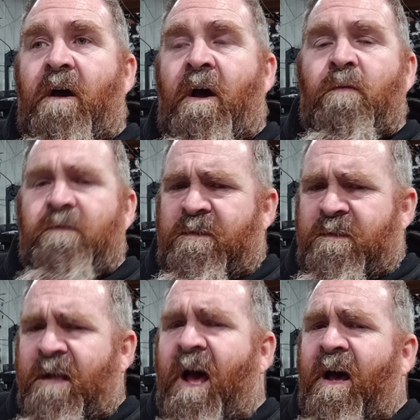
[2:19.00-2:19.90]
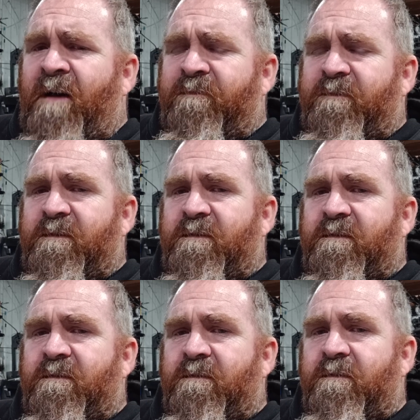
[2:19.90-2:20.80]
I was staffed
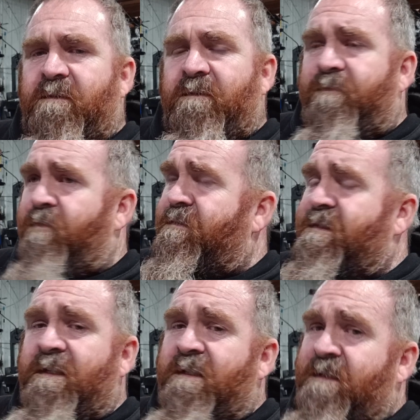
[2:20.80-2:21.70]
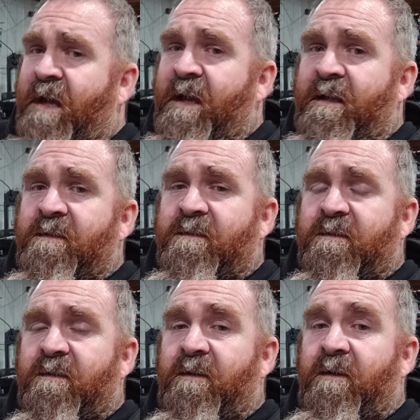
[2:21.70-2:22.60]
for 6
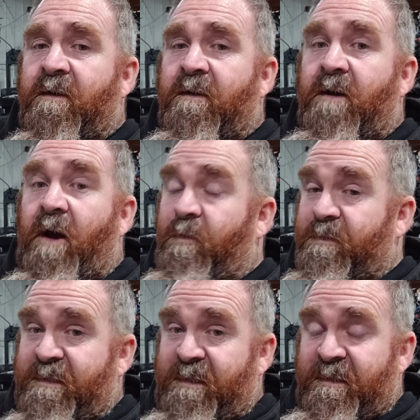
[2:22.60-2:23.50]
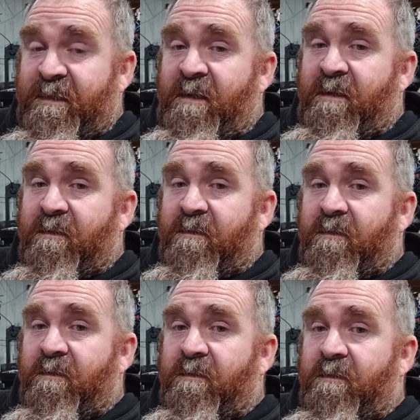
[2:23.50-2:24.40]
days. I was dizzy.
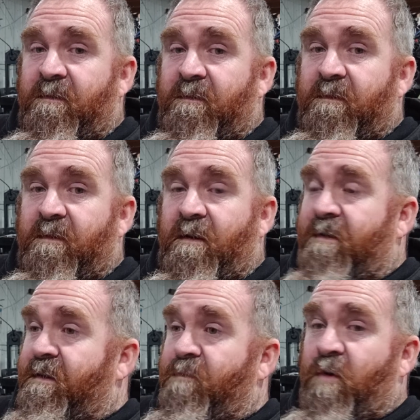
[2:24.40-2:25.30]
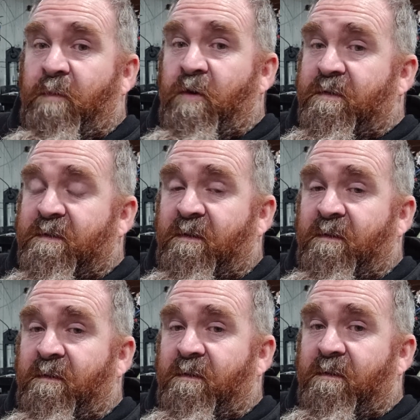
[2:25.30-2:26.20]
I didn't put boots
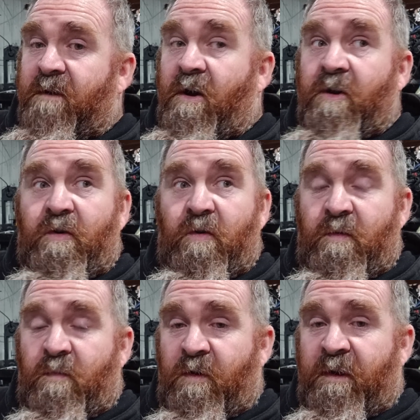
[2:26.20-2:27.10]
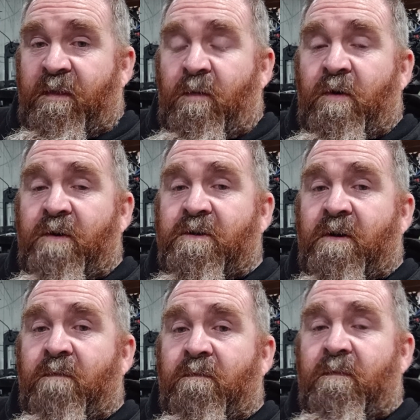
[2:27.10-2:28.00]
on. I couldn't work in the
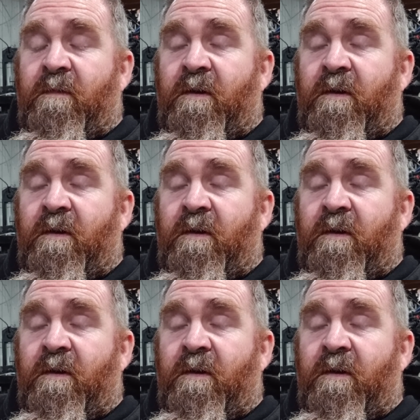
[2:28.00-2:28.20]
workshop.